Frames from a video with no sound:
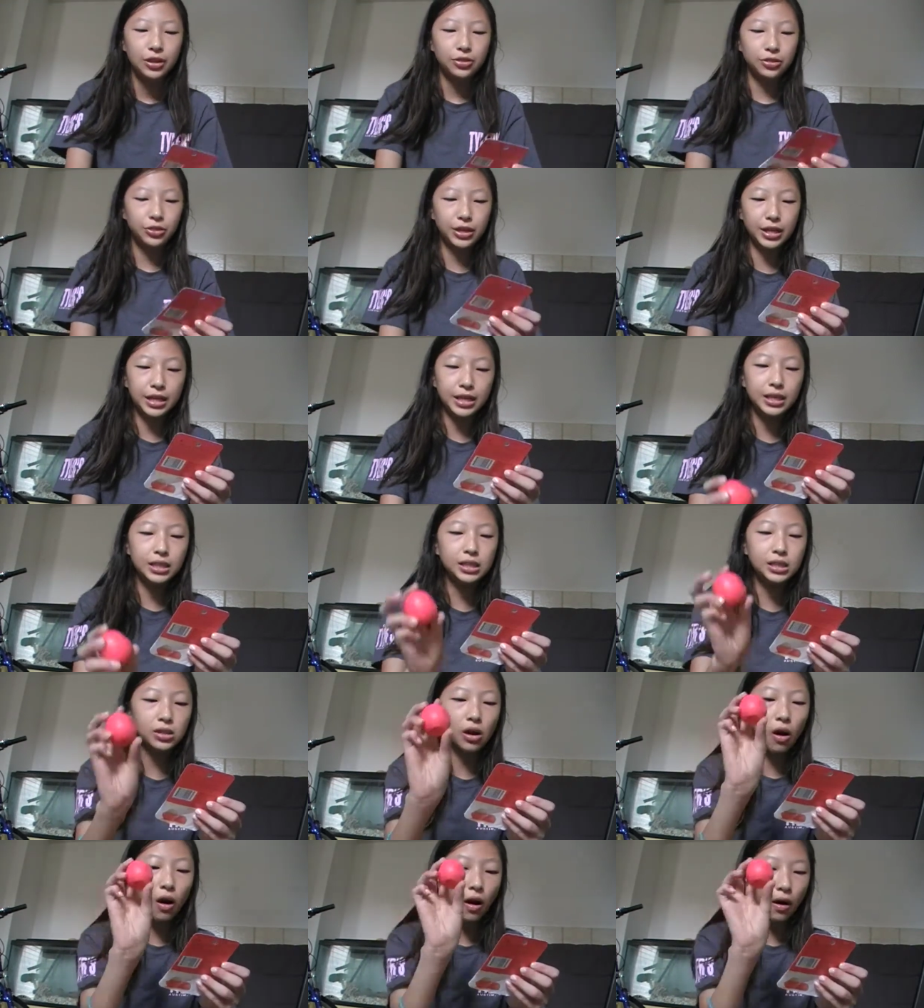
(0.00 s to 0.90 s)

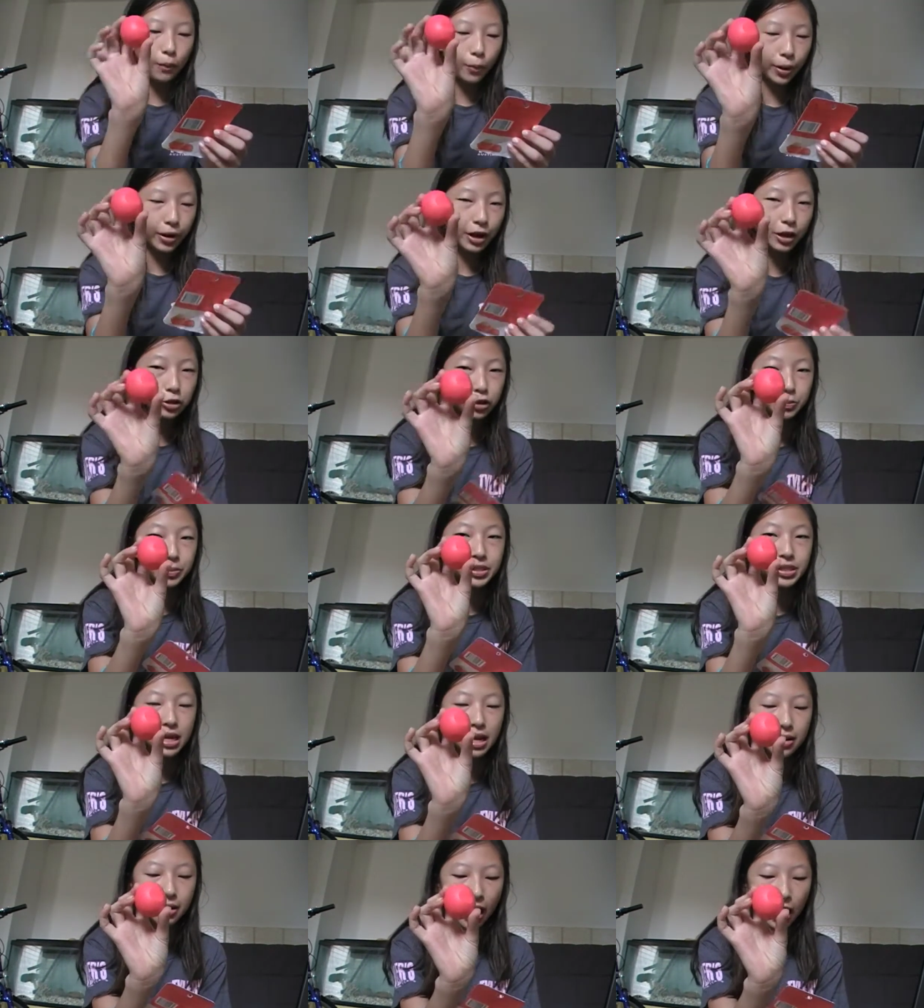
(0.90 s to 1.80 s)
These are
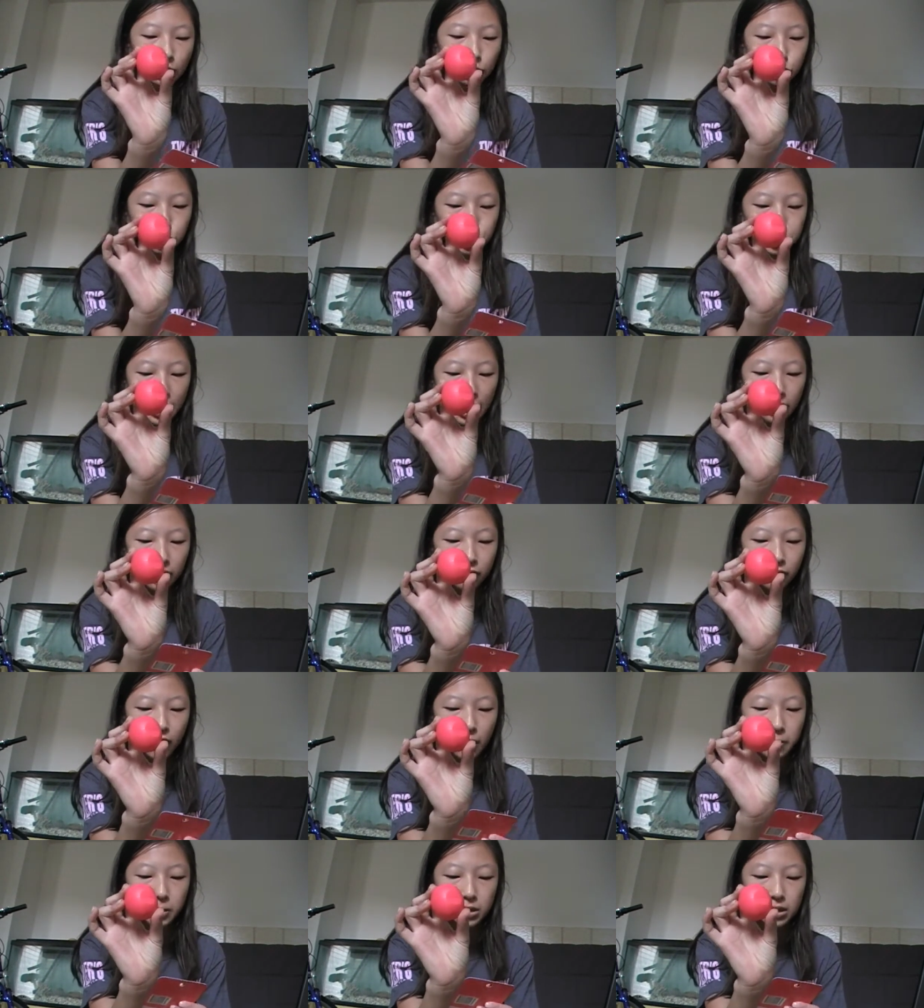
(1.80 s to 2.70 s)
100% natural,
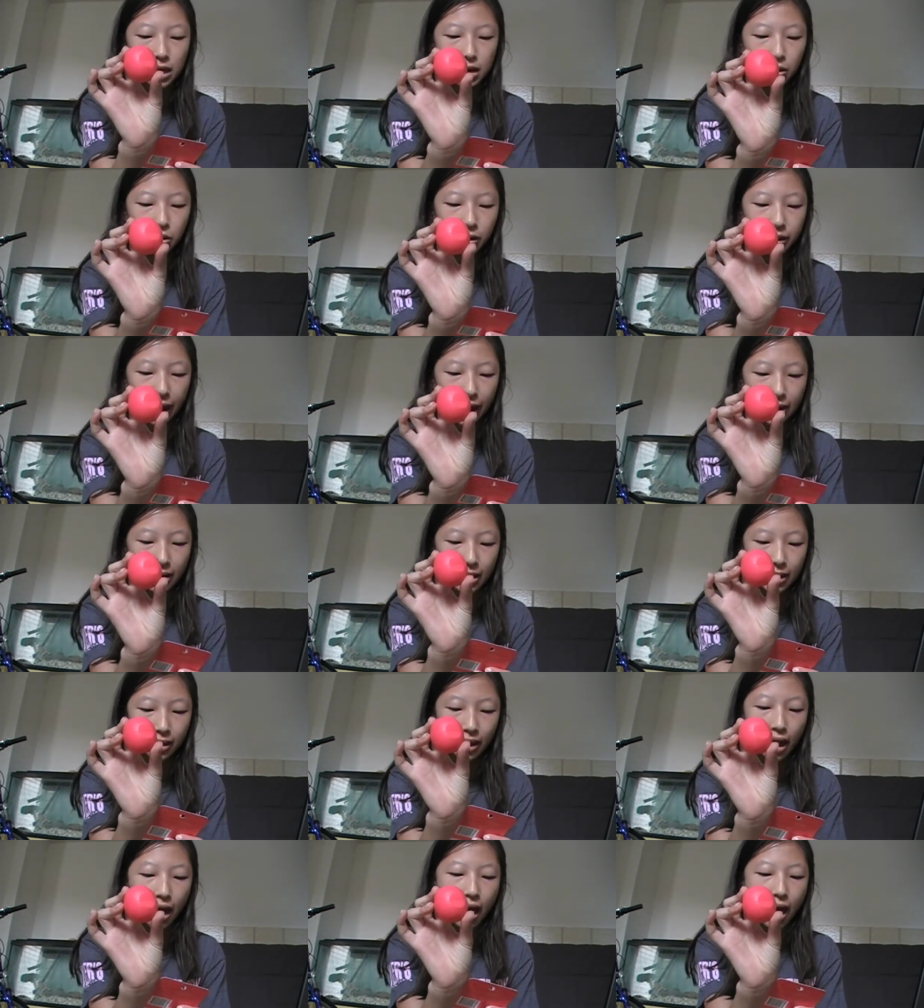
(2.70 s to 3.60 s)
95% organic,